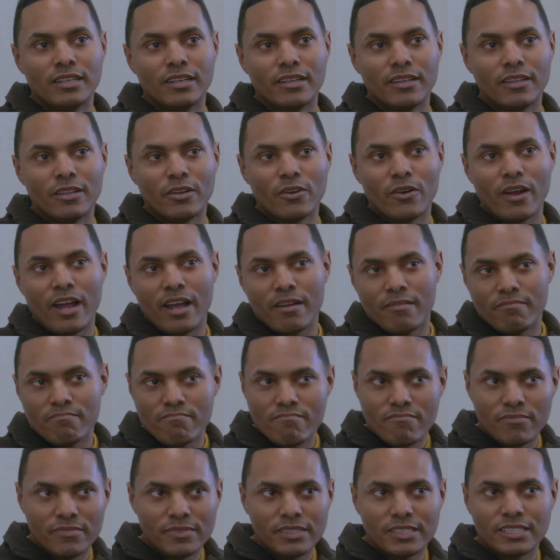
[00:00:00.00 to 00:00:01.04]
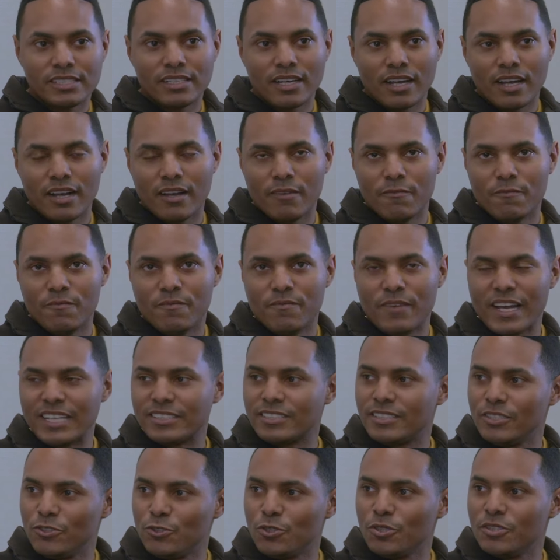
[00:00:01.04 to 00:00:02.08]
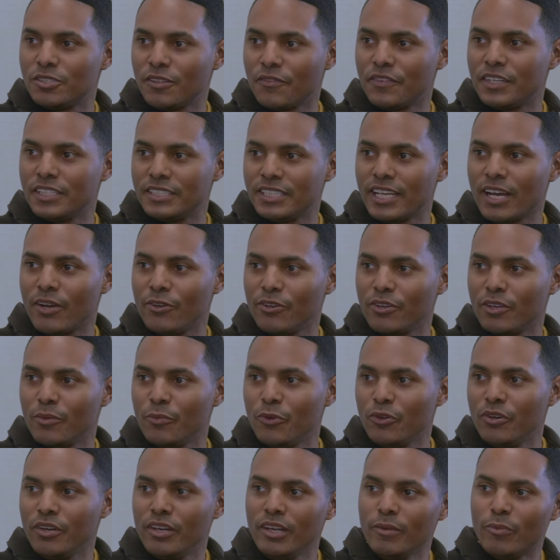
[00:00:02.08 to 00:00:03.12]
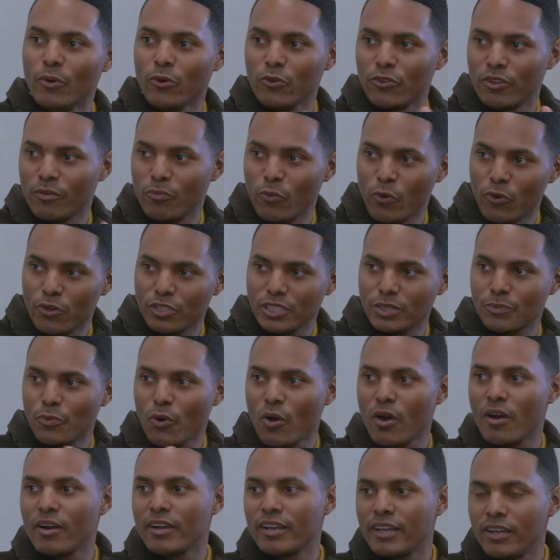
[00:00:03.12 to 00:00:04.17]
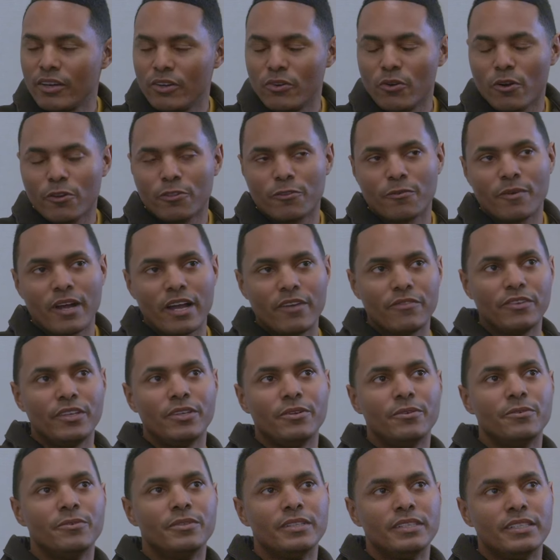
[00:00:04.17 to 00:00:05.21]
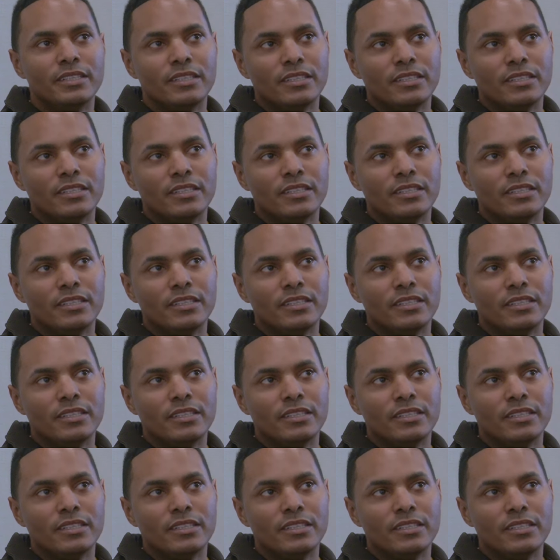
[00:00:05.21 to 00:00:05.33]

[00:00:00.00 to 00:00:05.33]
There are vestiges of an Italian community both in Morris Park and in Arthur Avenue,